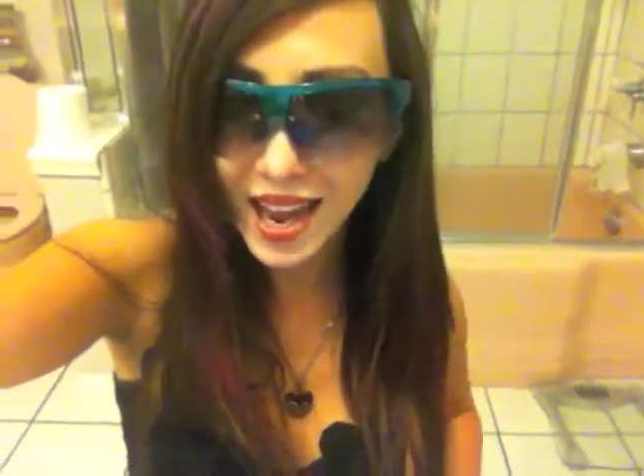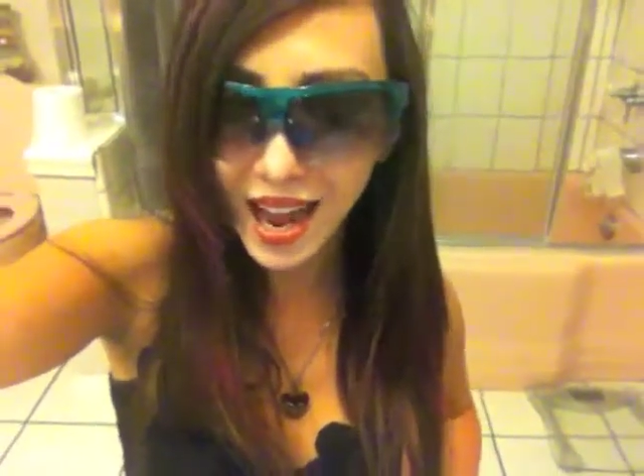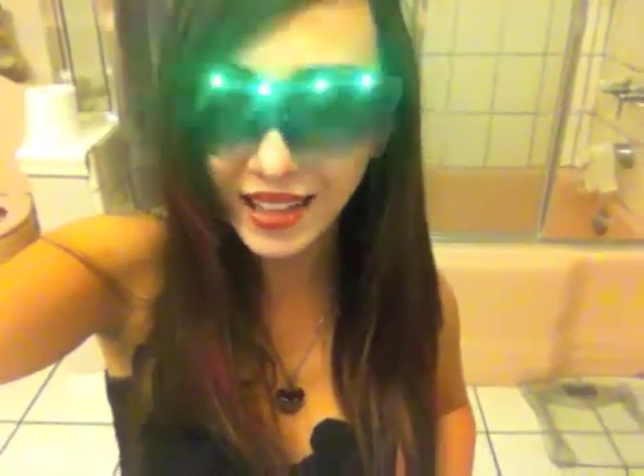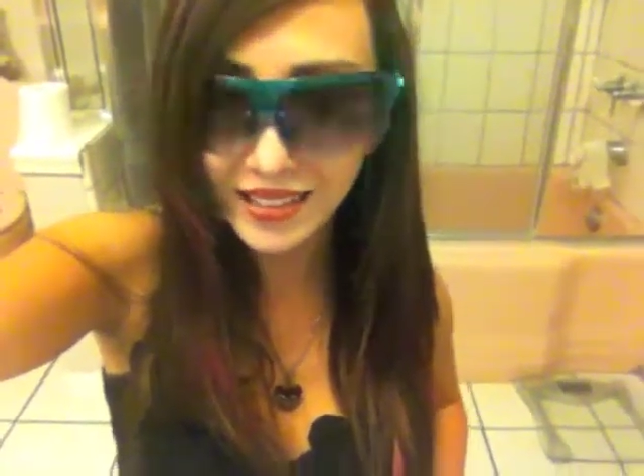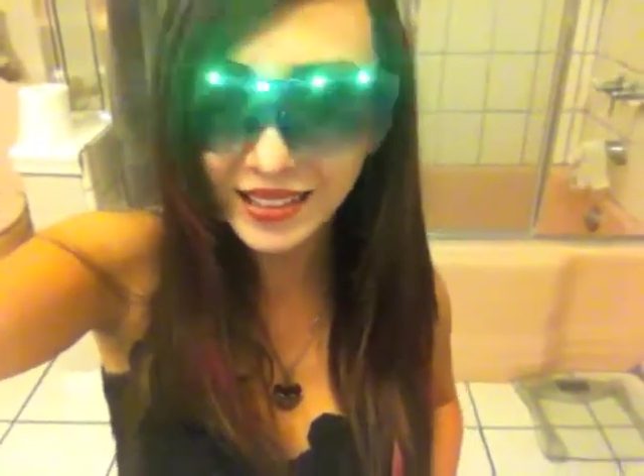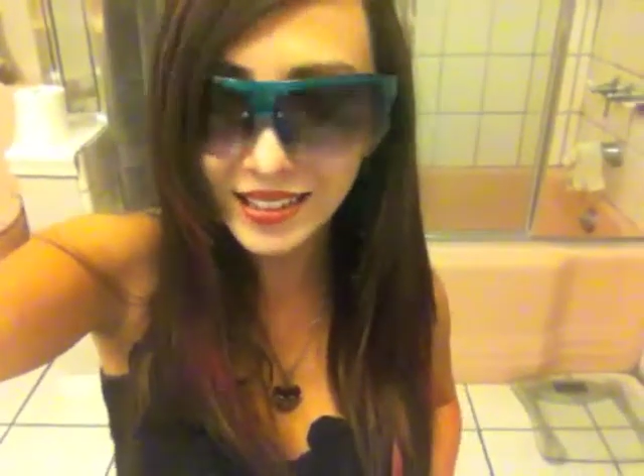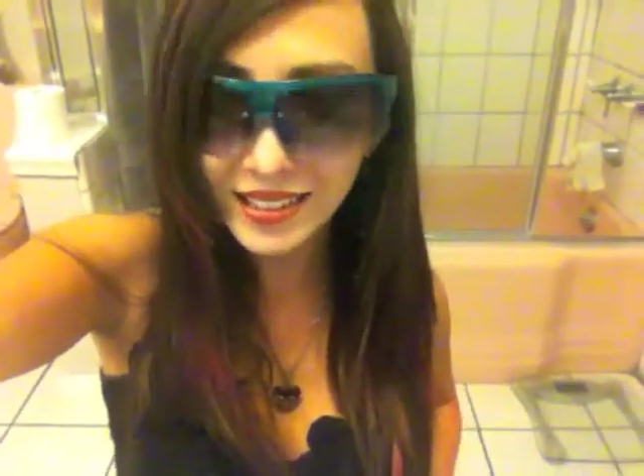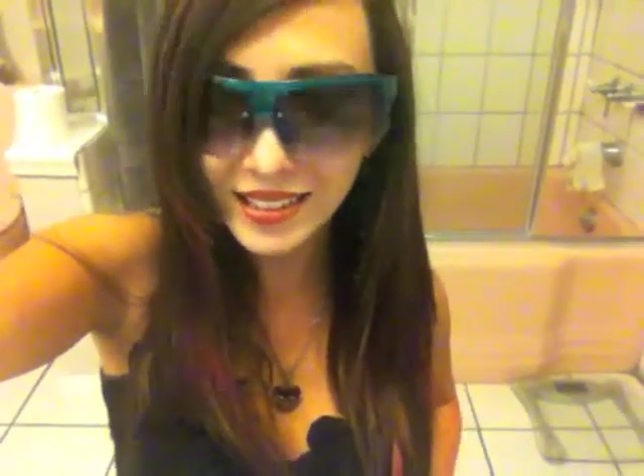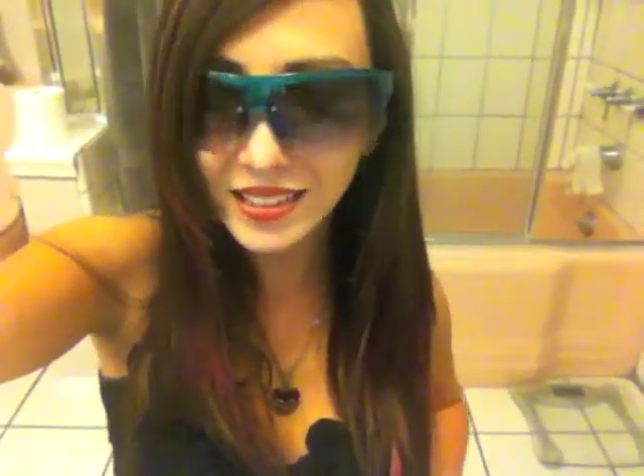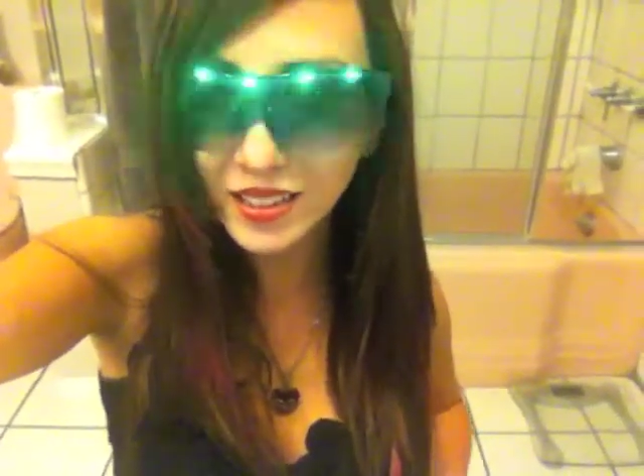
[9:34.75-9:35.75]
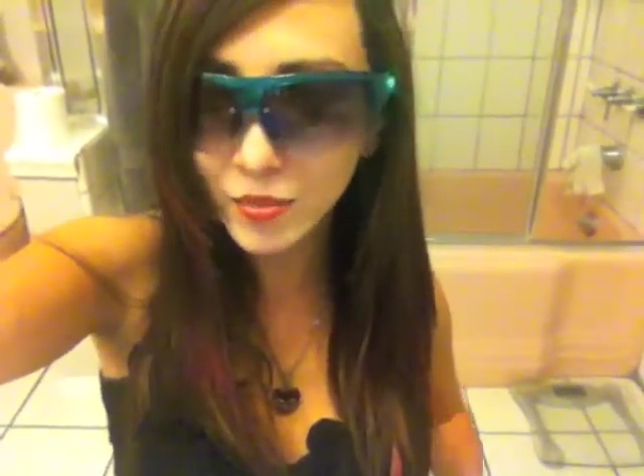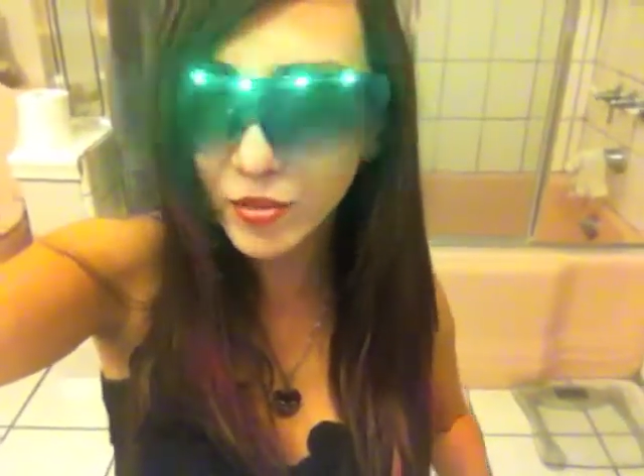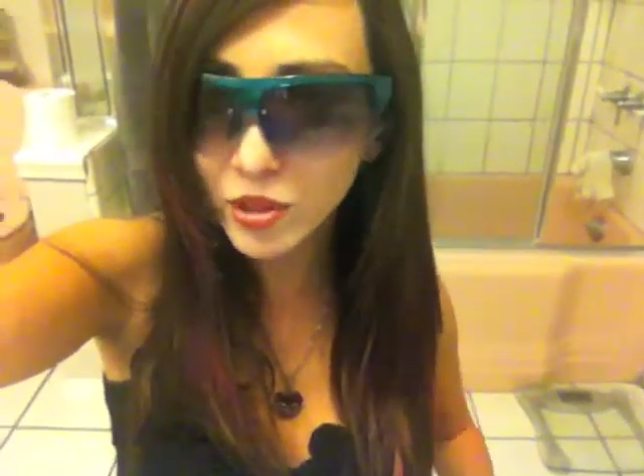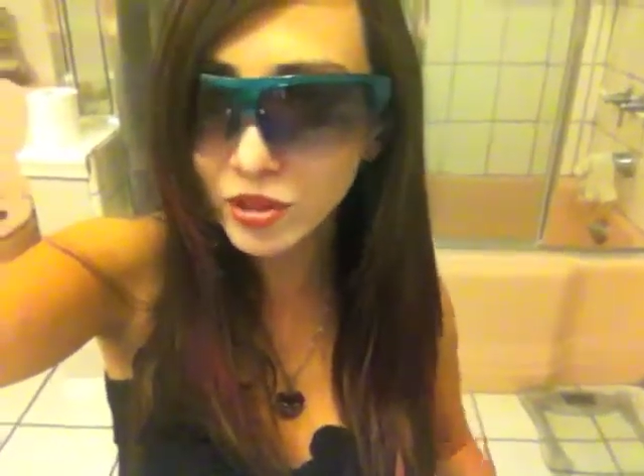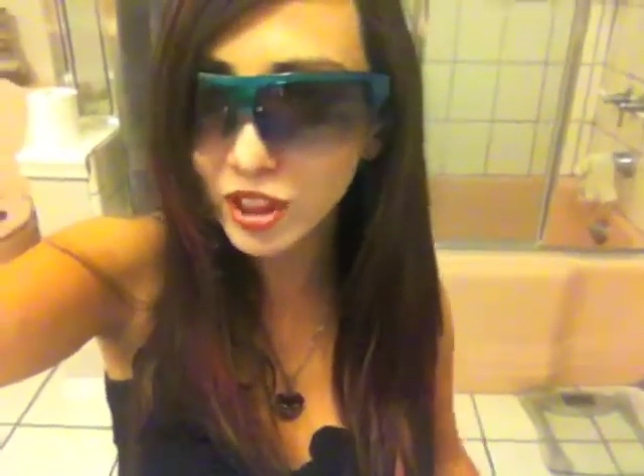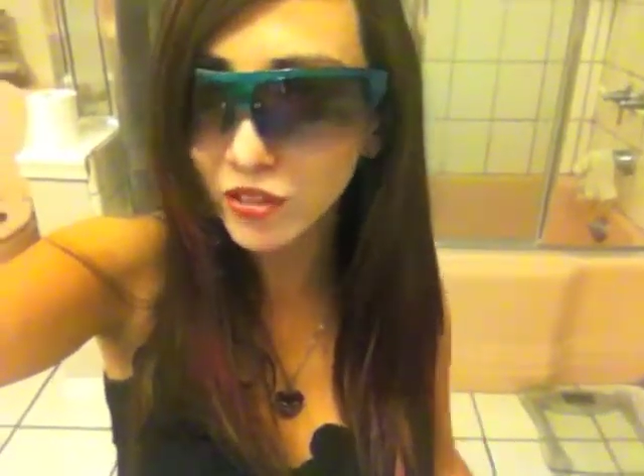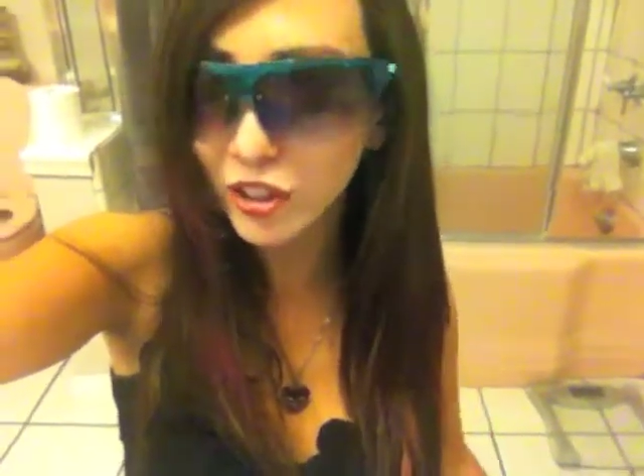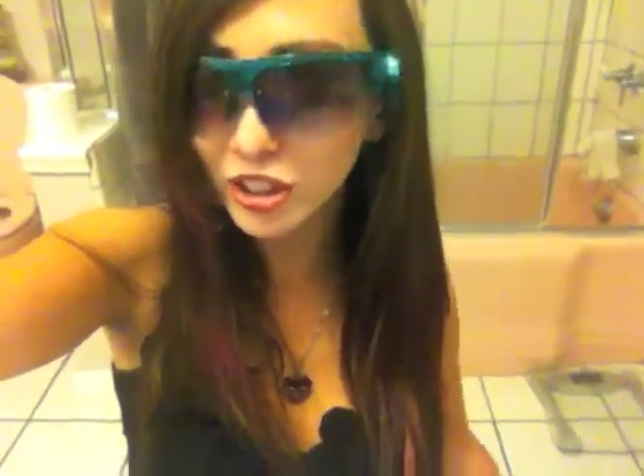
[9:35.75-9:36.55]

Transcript: and listened to the music for